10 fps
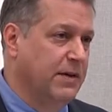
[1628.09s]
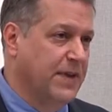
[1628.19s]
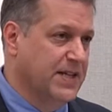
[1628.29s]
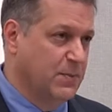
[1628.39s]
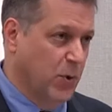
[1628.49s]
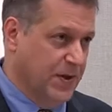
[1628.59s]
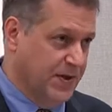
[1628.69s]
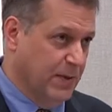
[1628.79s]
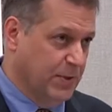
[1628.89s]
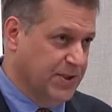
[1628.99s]
If that's more than
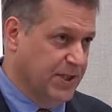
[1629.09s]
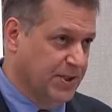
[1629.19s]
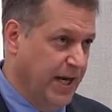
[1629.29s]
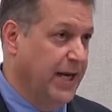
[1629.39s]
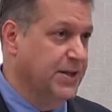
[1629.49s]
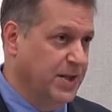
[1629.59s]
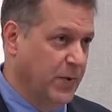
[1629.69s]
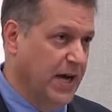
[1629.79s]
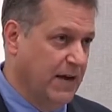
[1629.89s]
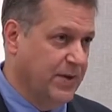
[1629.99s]
10% change, that
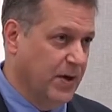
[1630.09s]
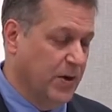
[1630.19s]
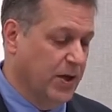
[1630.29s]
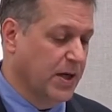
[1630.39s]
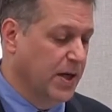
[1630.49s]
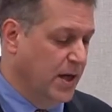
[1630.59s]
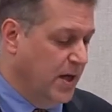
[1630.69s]
we have to look.